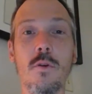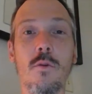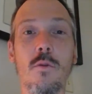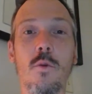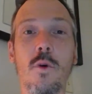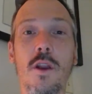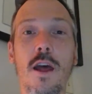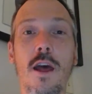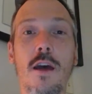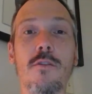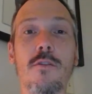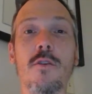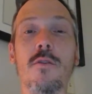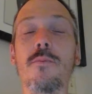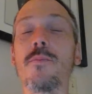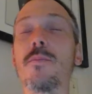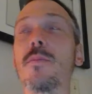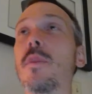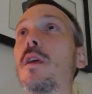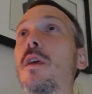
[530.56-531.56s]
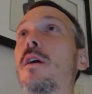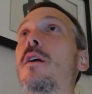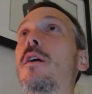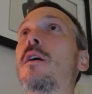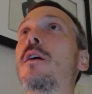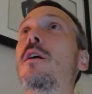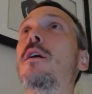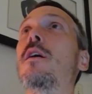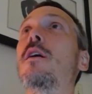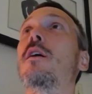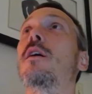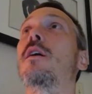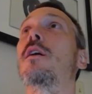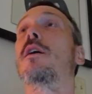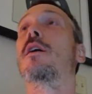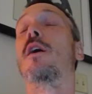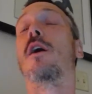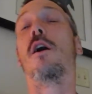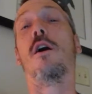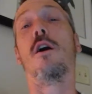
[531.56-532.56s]
what have you.
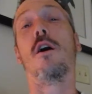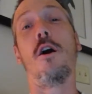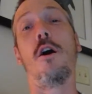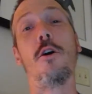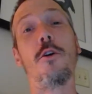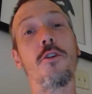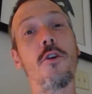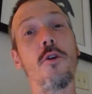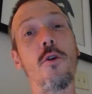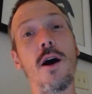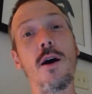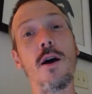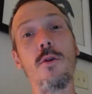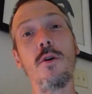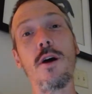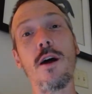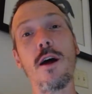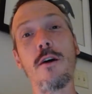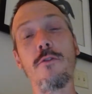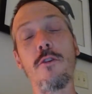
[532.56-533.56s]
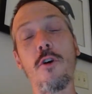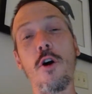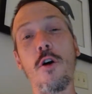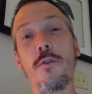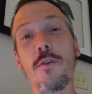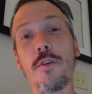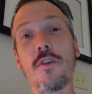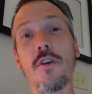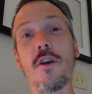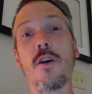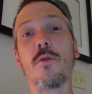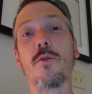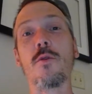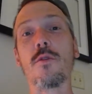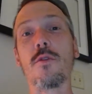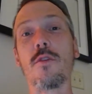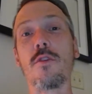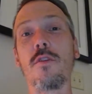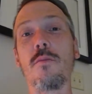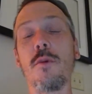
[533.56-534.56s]
Also, I will have office
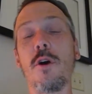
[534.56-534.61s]
hours.